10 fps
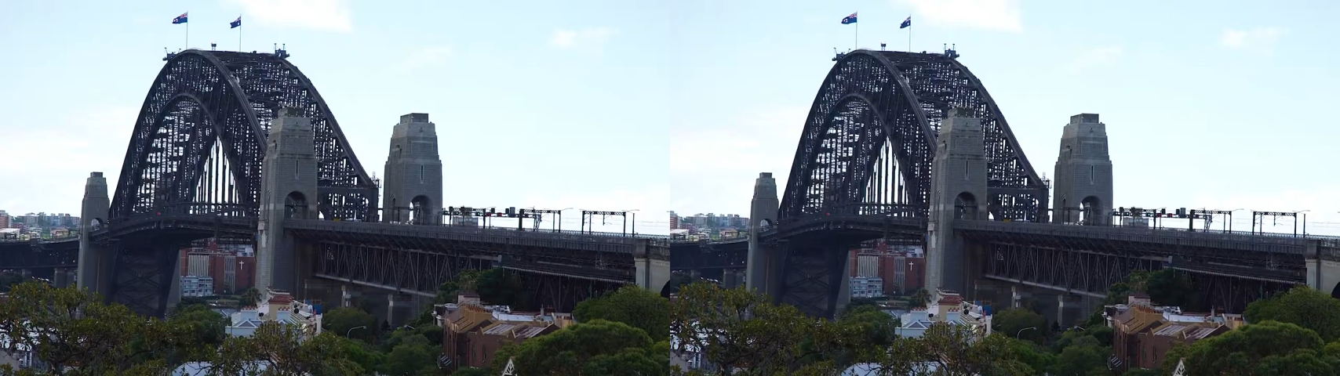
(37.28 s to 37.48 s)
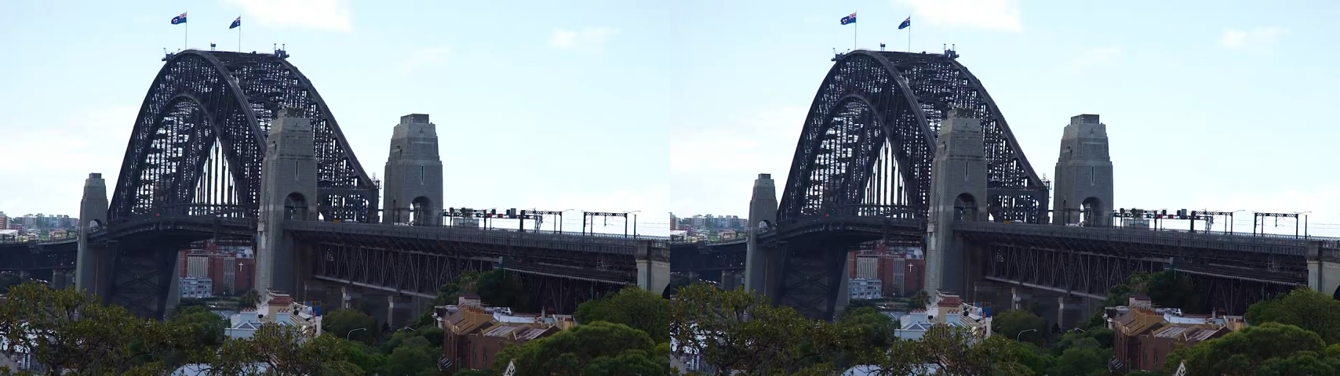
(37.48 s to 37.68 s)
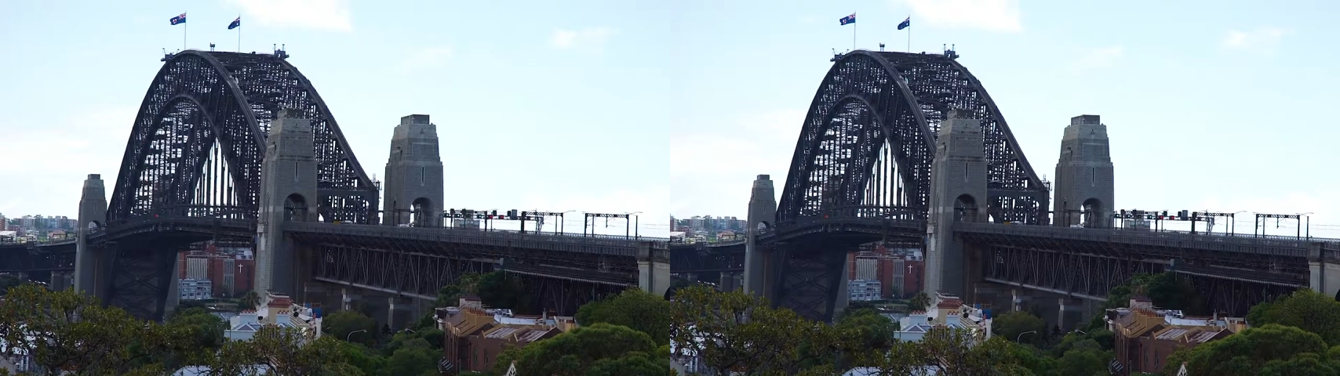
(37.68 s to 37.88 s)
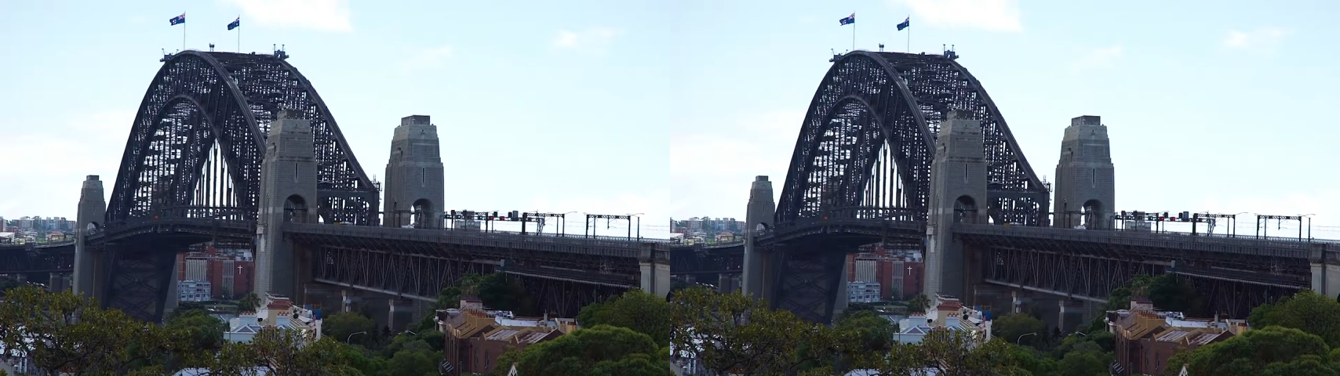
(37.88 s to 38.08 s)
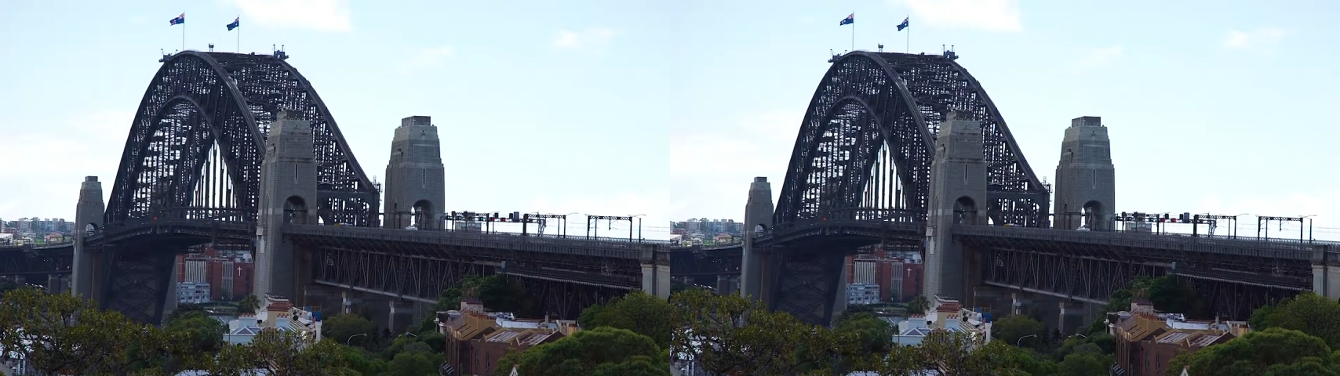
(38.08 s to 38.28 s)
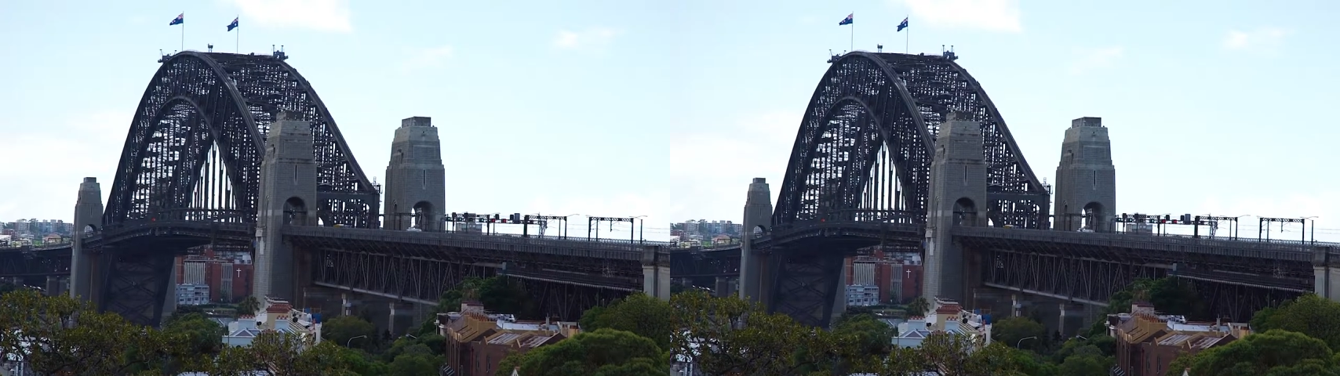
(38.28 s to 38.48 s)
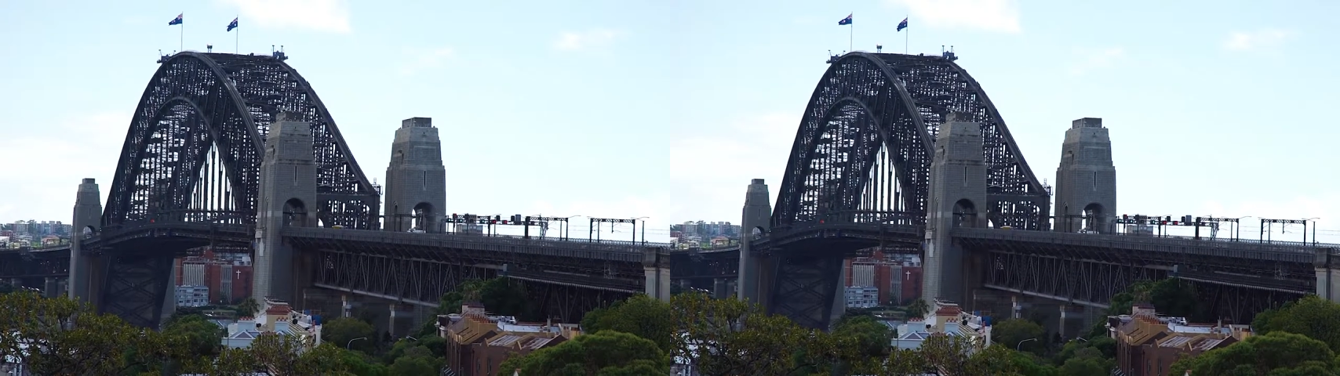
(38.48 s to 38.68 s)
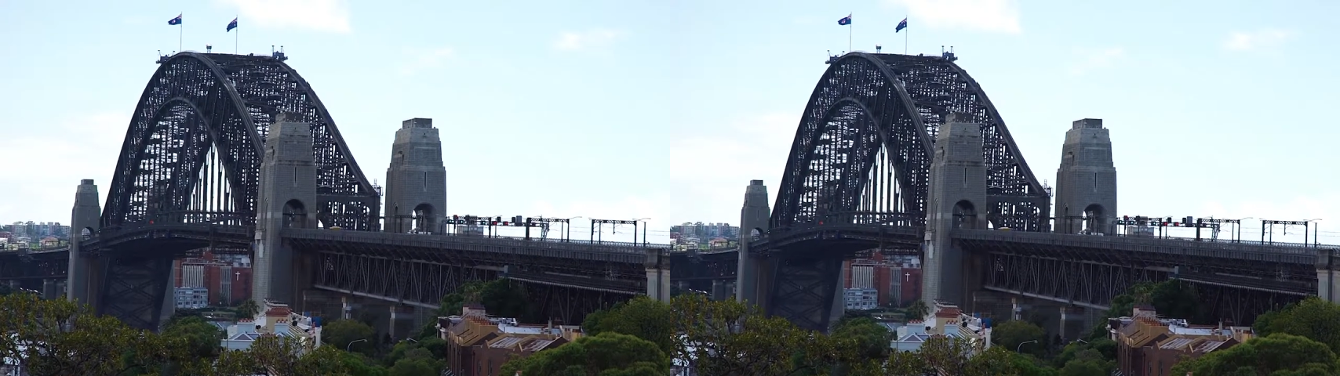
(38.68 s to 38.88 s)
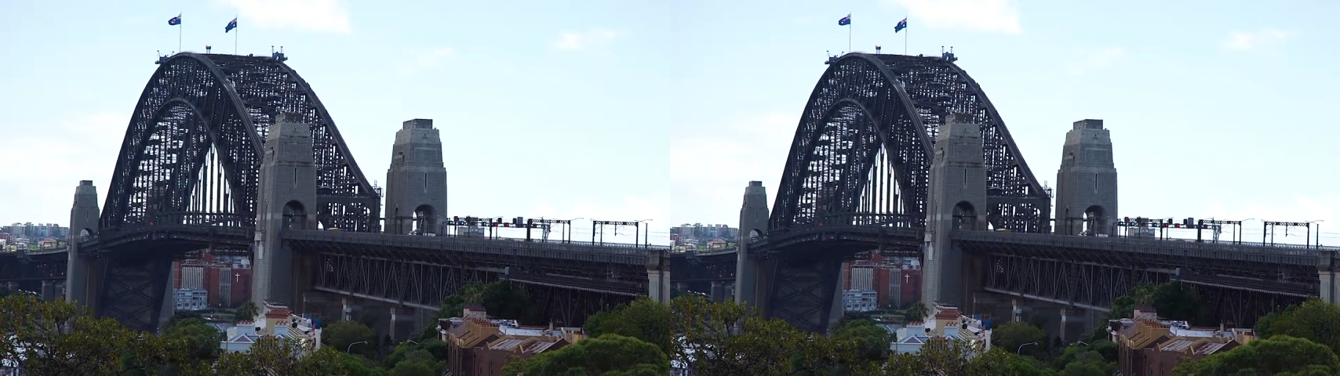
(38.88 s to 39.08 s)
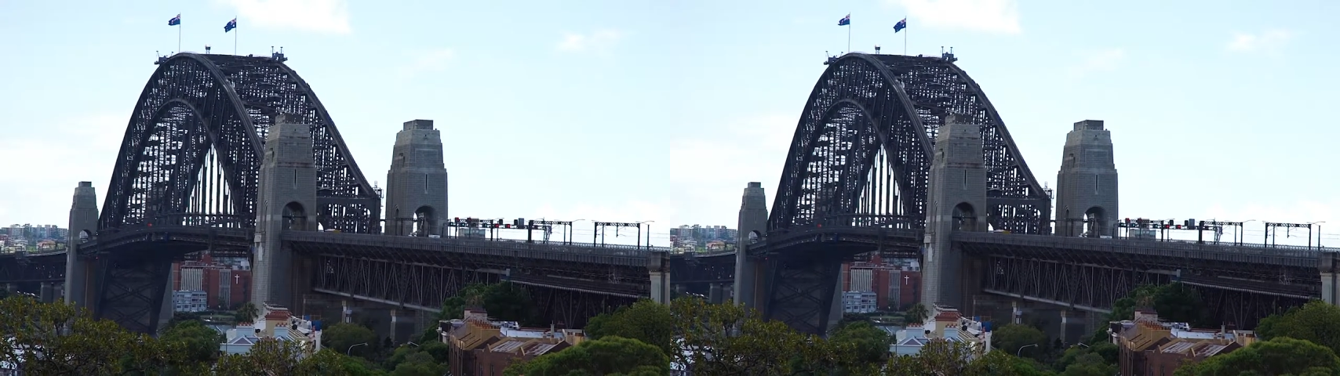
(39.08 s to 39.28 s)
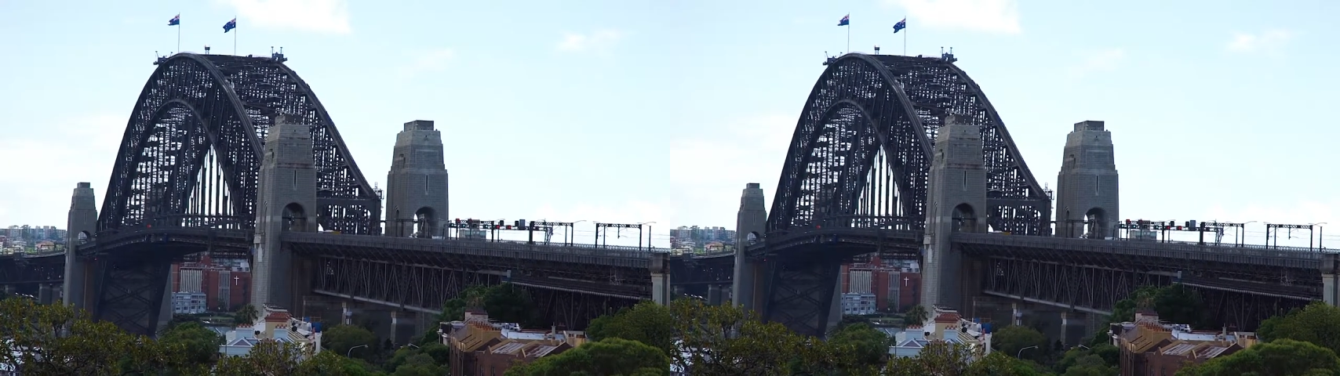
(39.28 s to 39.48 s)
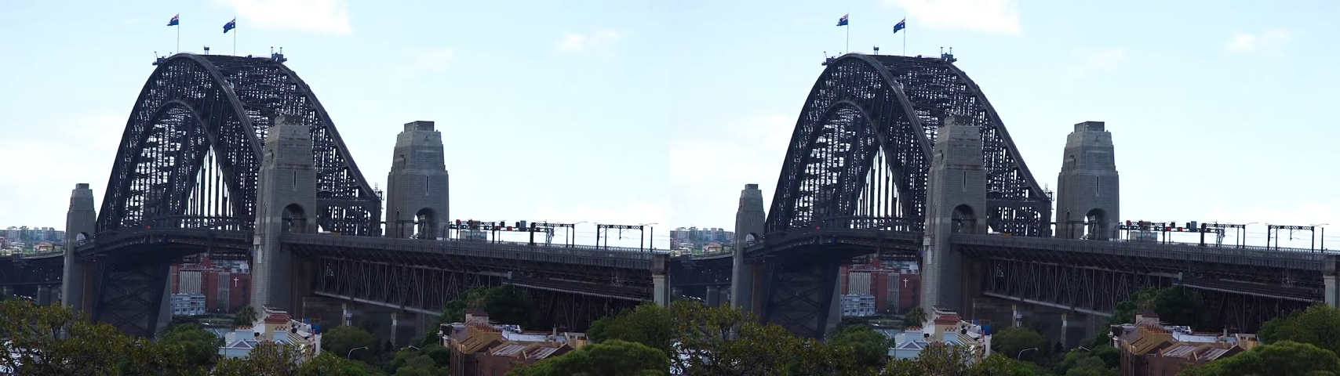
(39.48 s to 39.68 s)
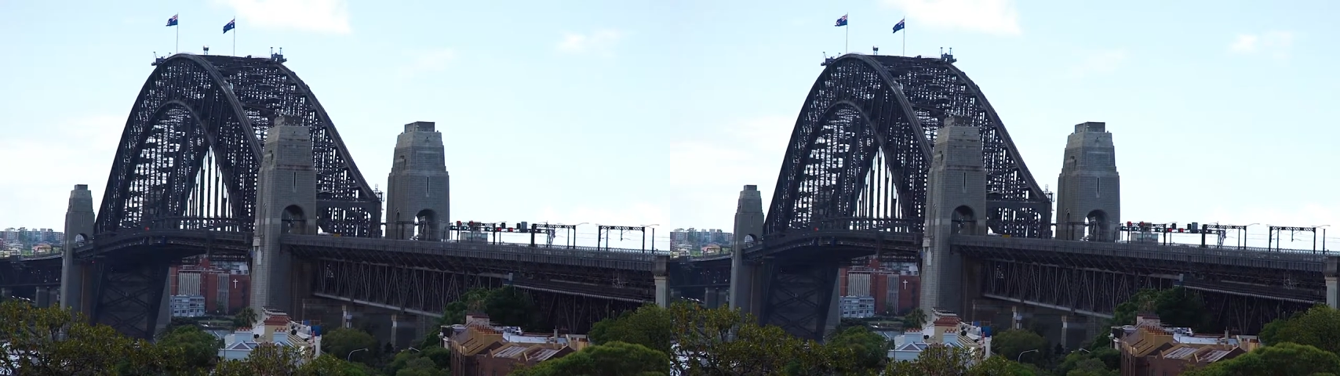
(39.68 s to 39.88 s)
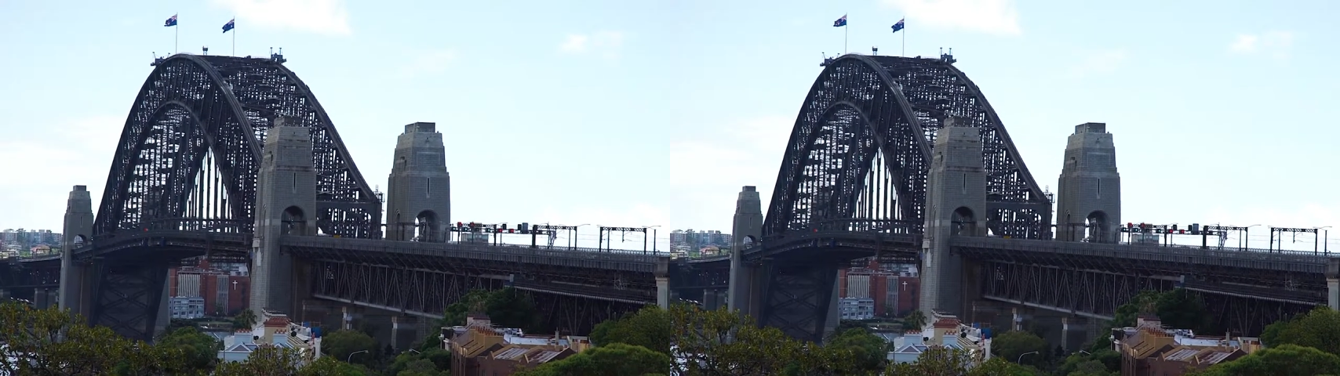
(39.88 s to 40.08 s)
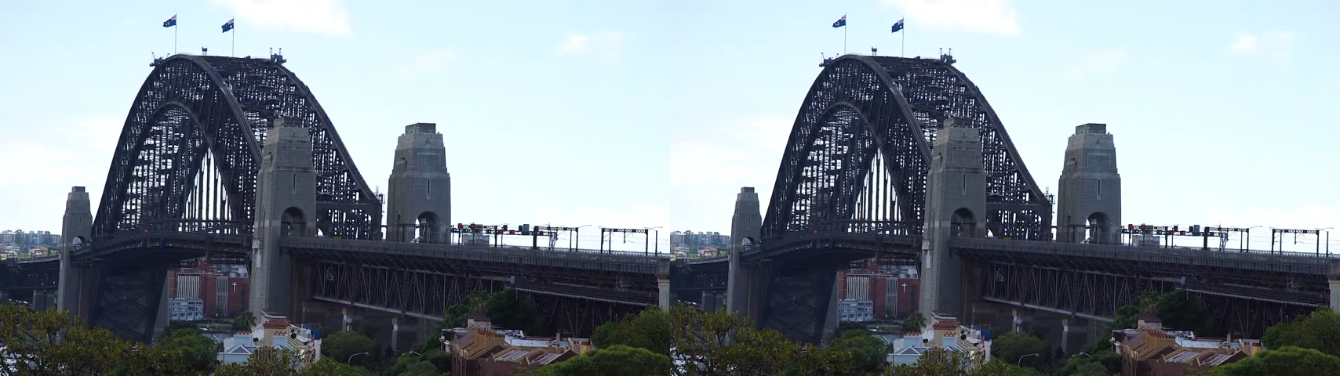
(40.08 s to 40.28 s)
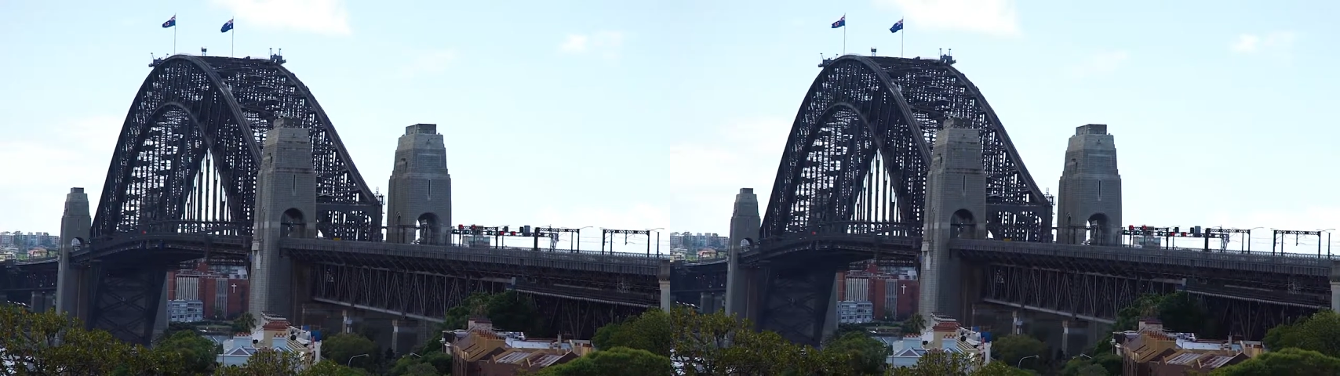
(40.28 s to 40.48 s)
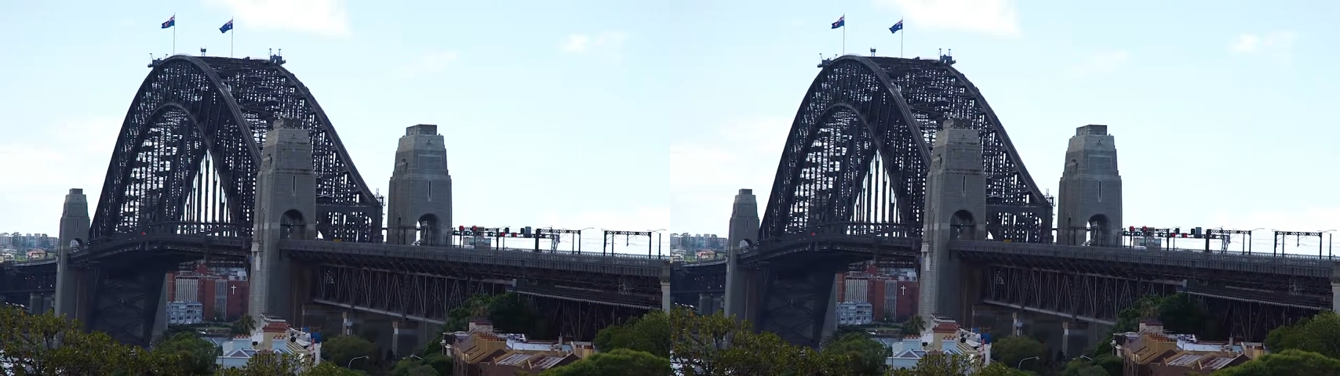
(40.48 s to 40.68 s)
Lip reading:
No face is visible, so there are no lips to read.